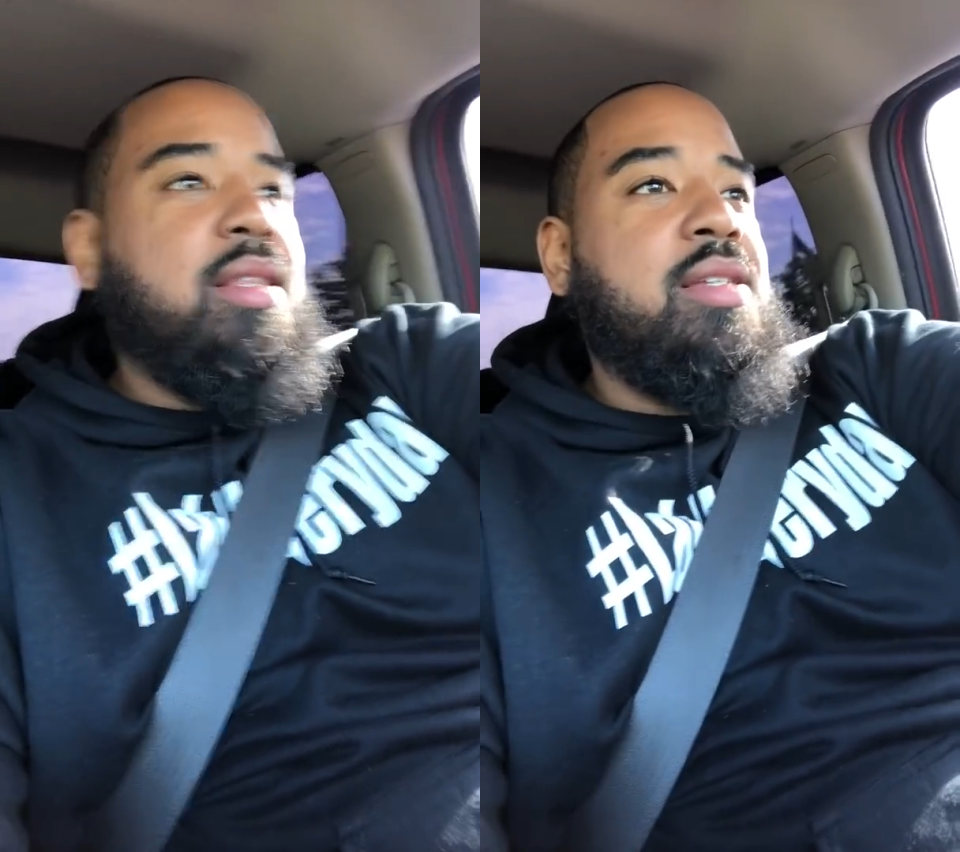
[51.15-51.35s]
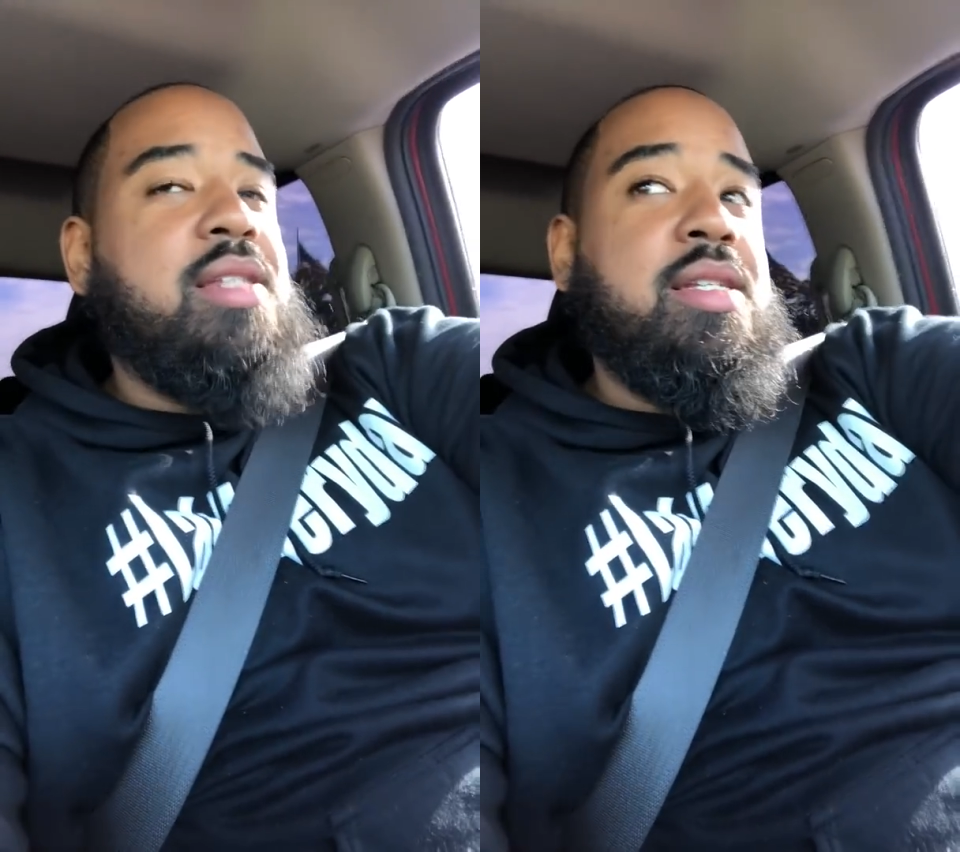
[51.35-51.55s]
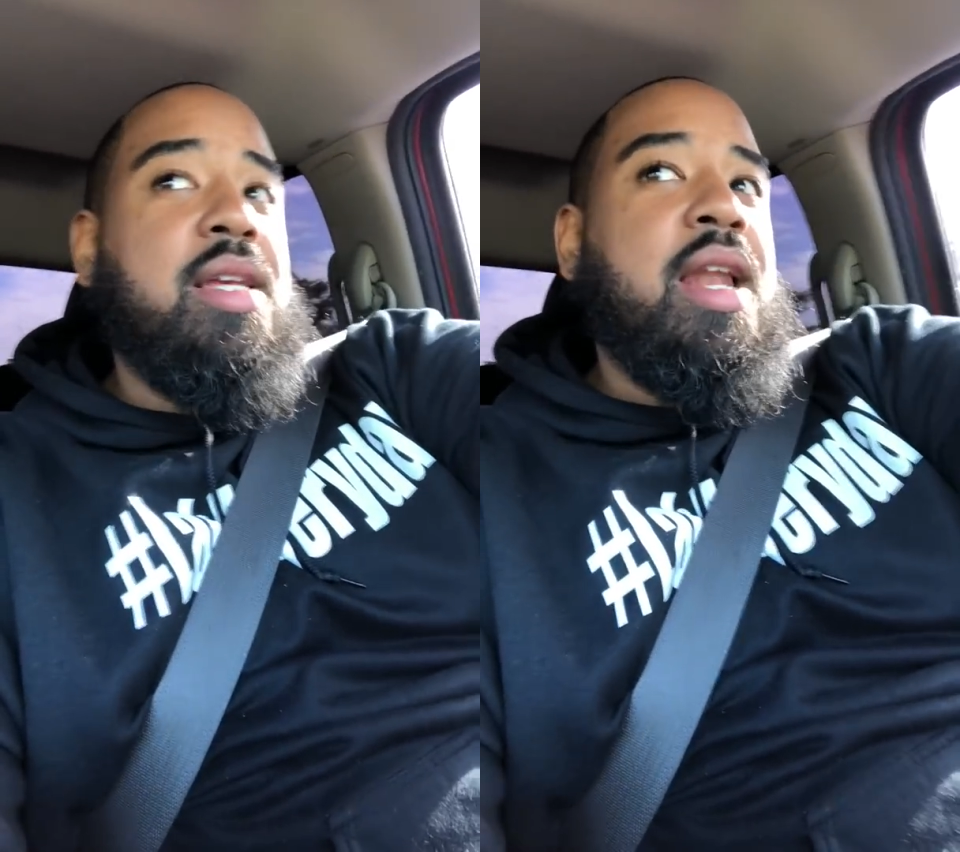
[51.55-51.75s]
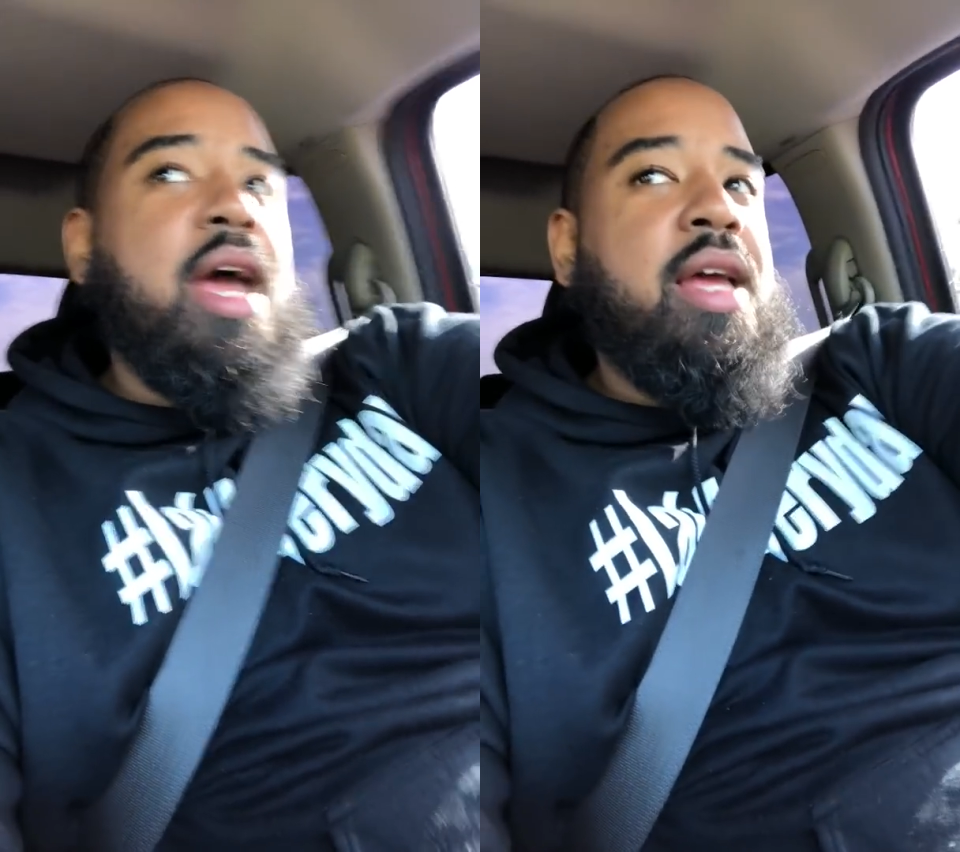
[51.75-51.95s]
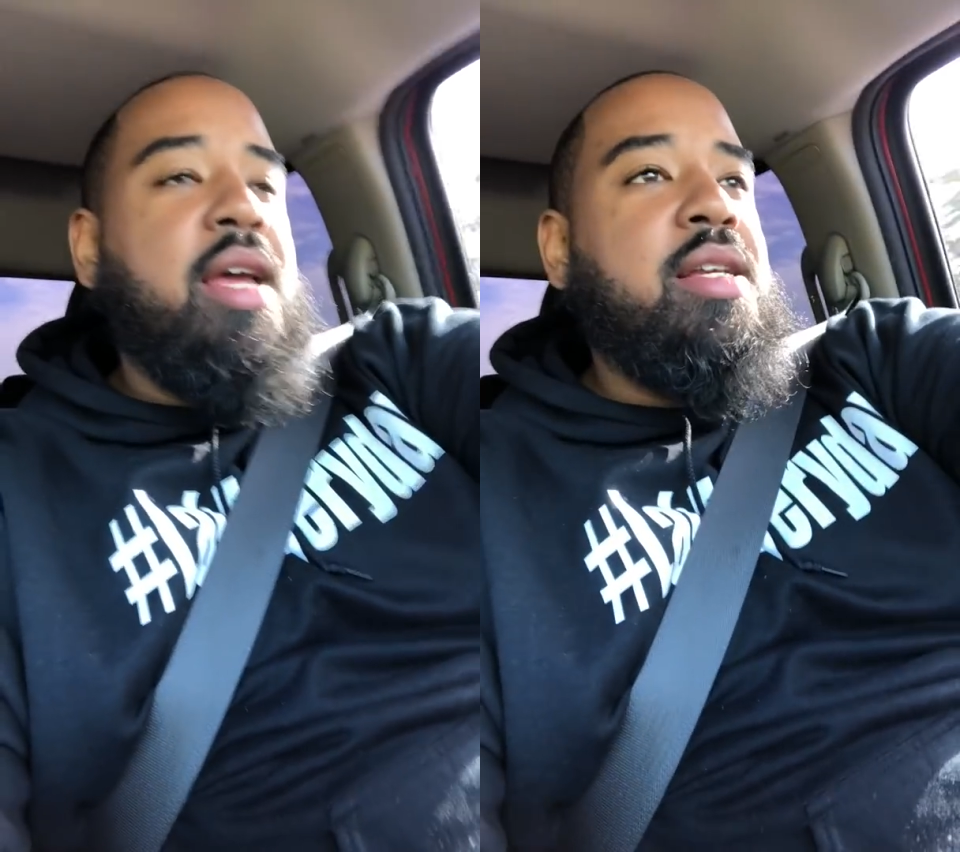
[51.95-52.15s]
the
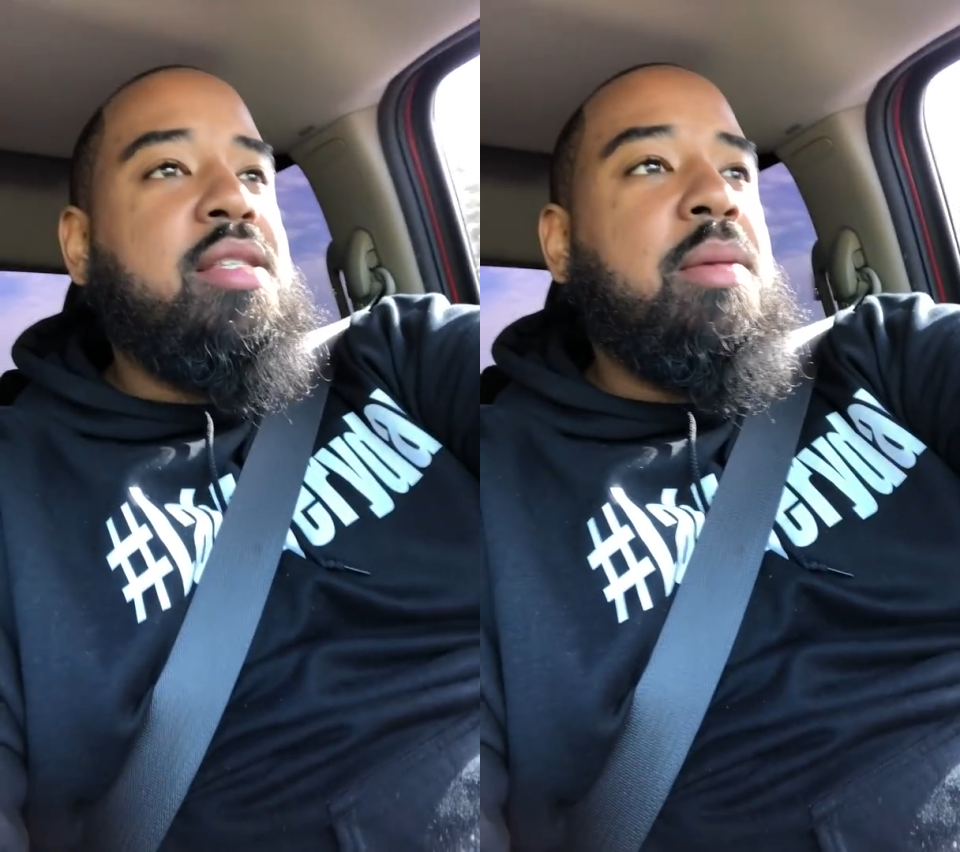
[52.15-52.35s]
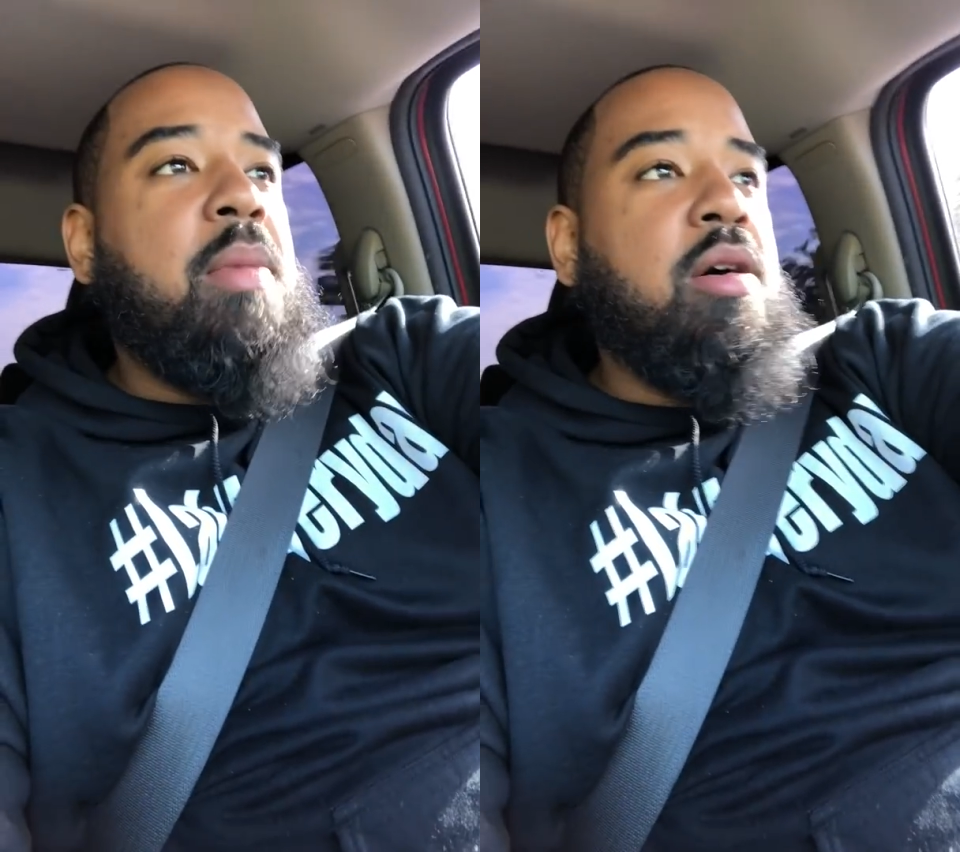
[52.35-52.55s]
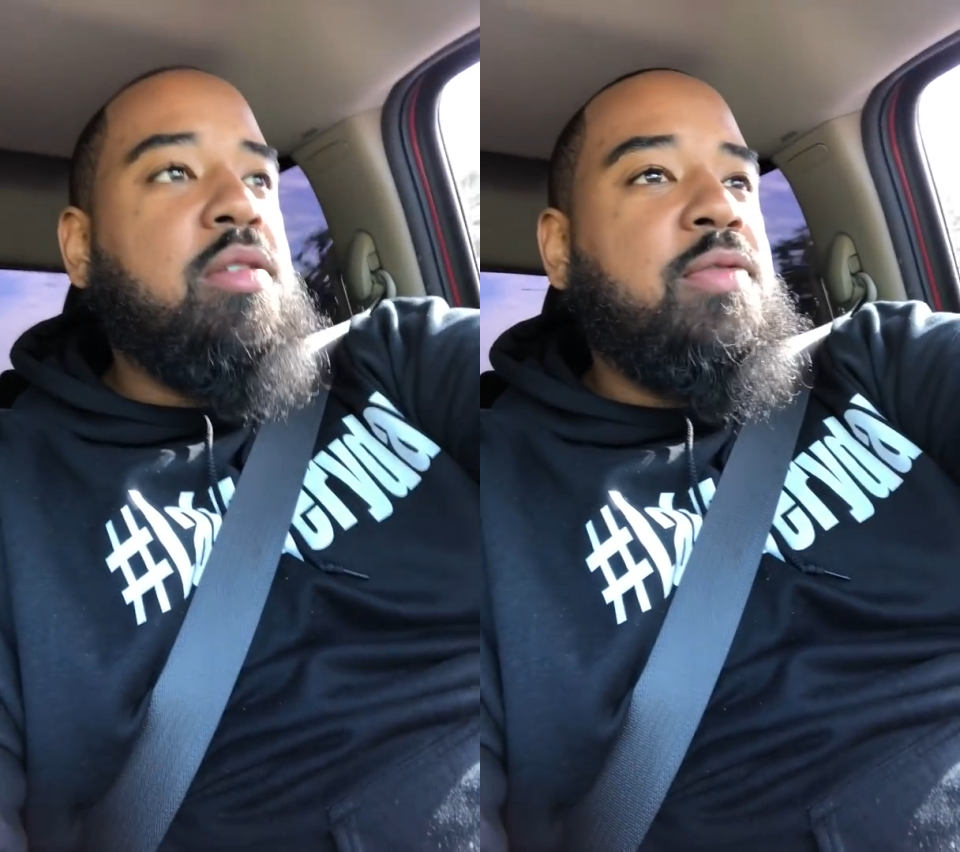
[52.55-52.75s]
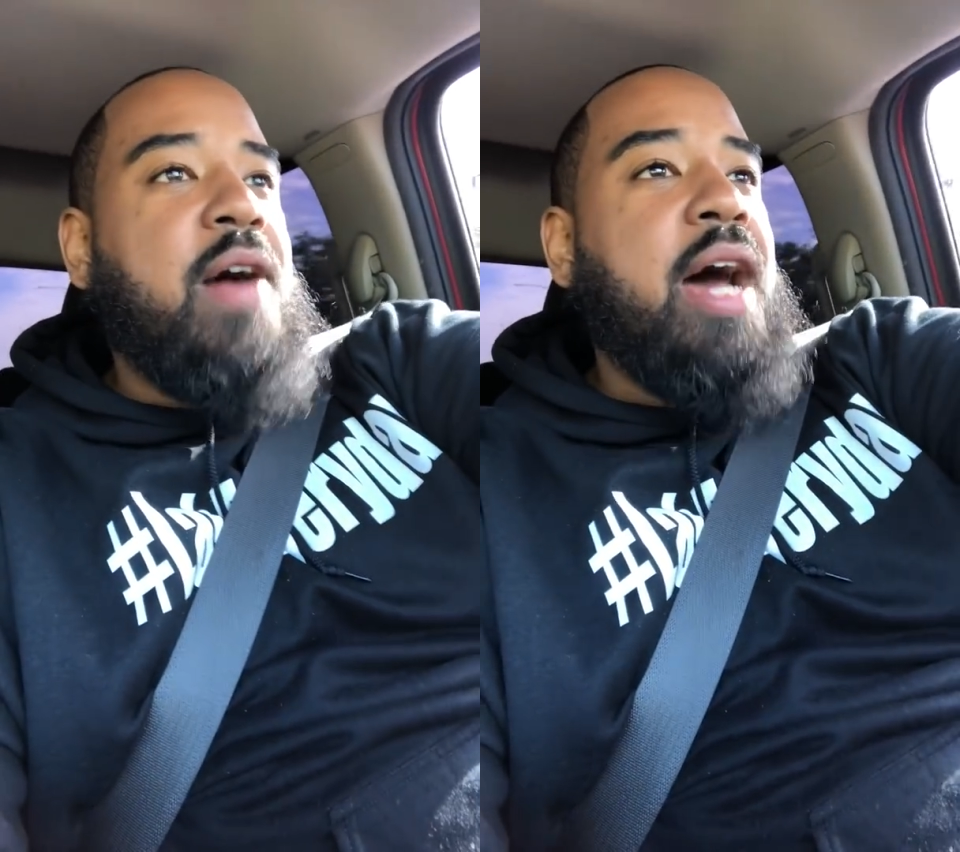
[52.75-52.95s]
CCNA is the most